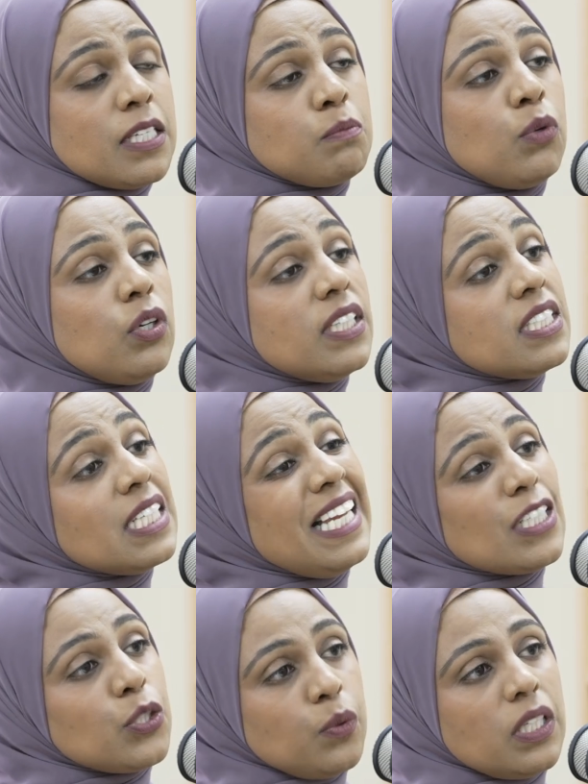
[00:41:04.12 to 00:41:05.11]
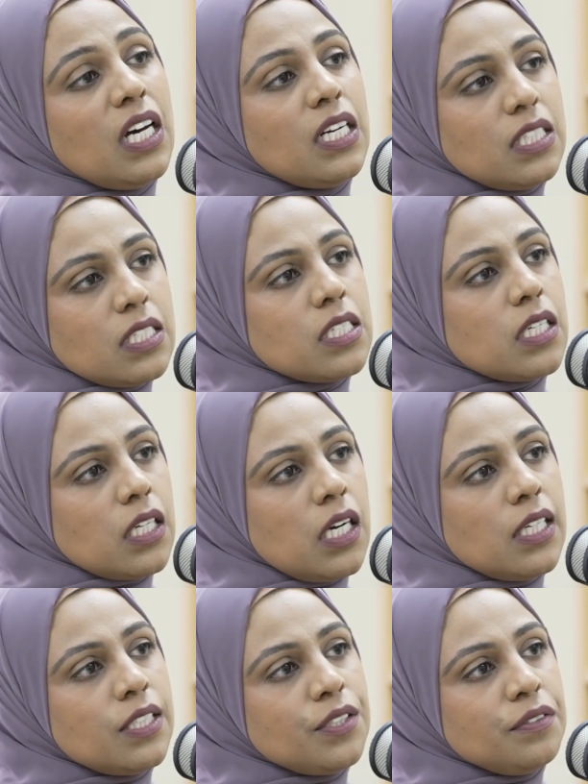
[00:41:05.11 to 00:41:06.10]
more intellectualized
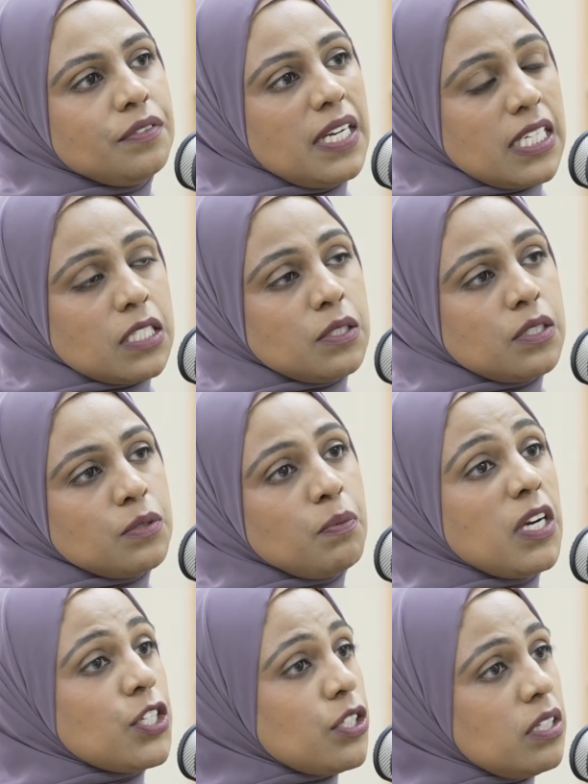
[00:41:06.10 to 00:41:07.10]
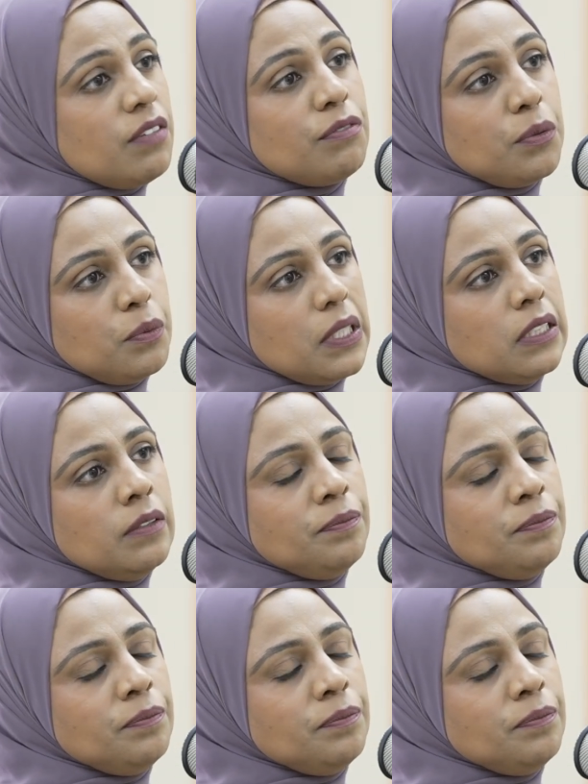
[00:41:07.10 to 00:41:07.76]
kind of expression, if you will.